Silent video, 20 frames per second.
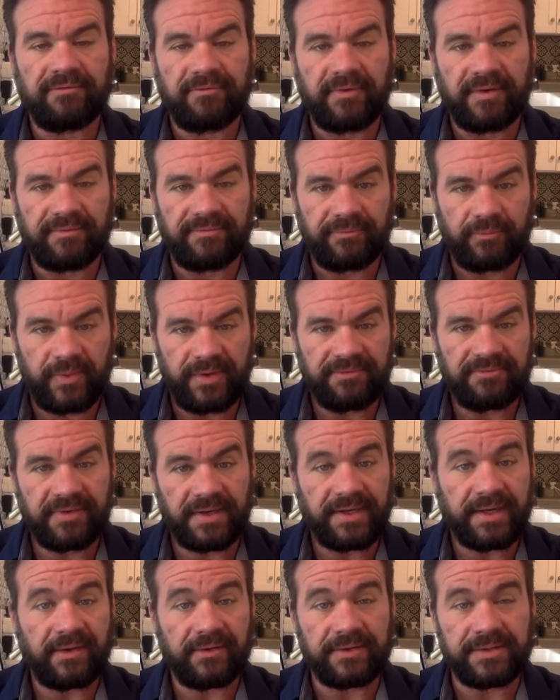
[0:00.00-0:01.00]
If we
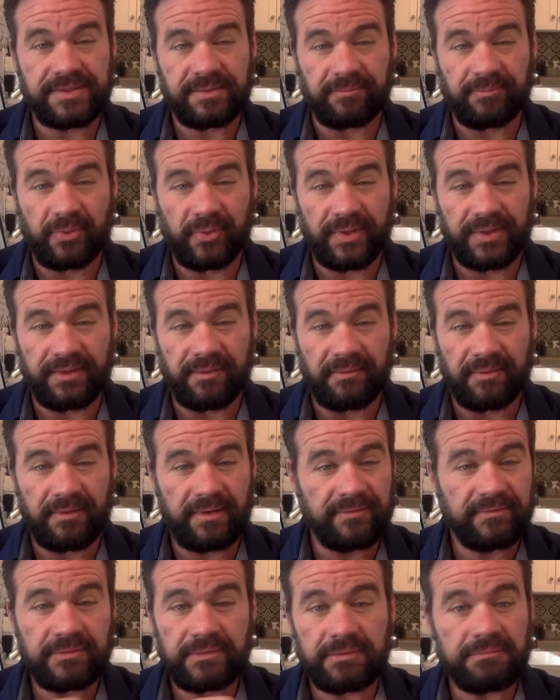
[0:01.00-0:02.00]
find out at some point that
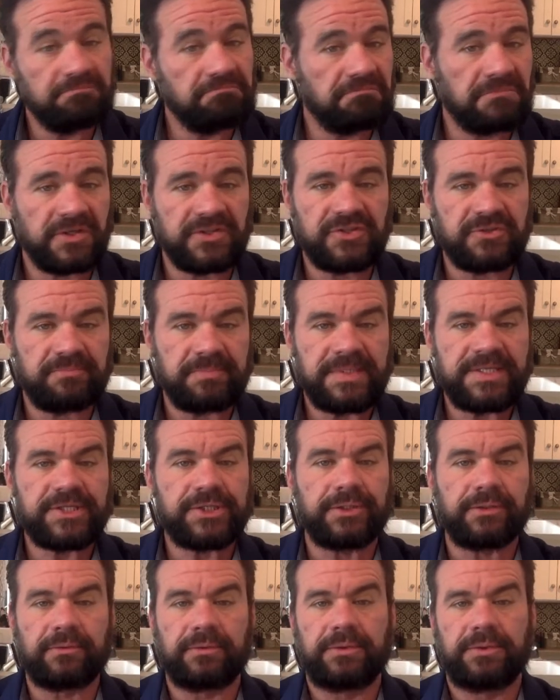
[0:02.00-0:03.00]
even a
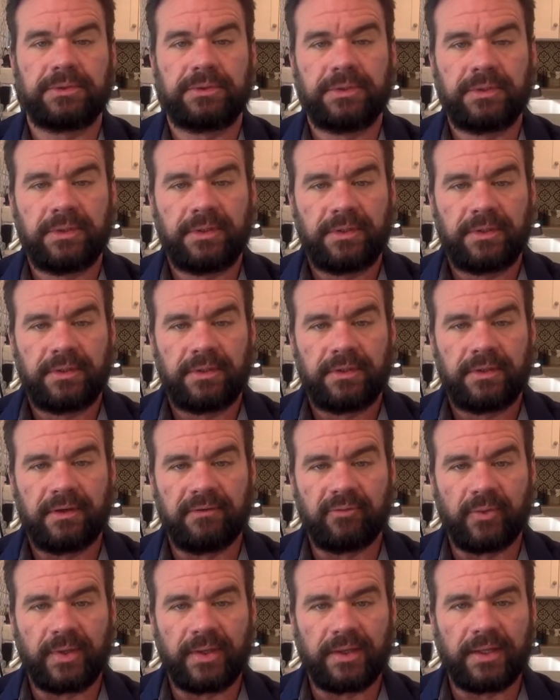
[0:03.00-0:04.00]
smidgen of
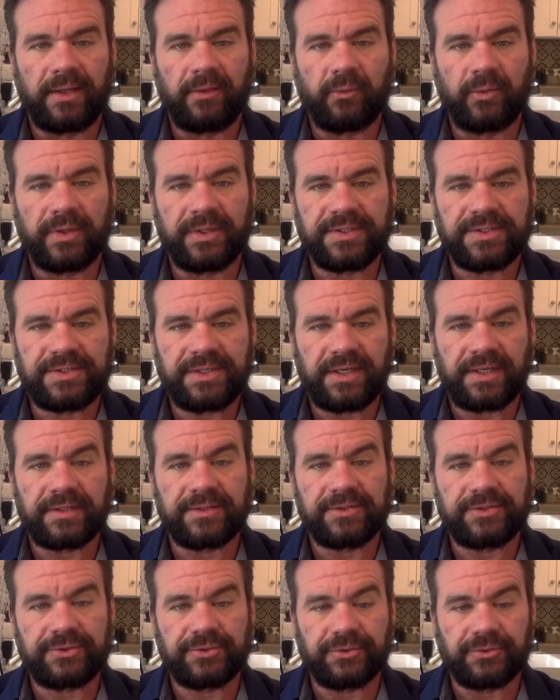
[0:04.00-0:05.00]
what Lin Wood is saying is
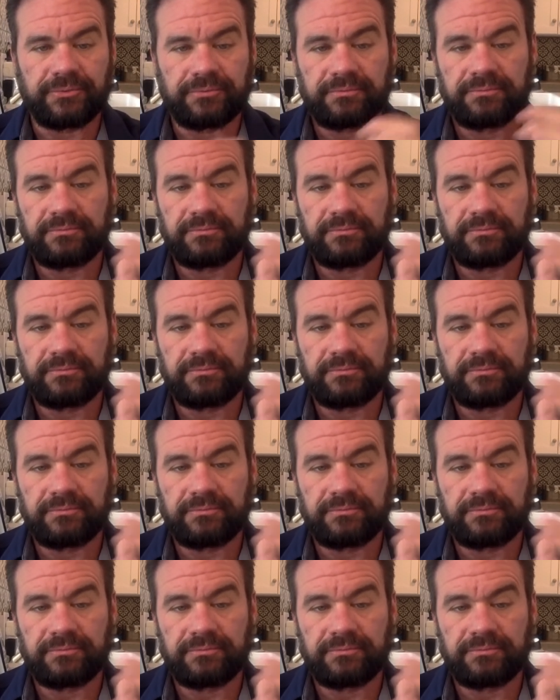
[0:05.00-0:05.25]
true,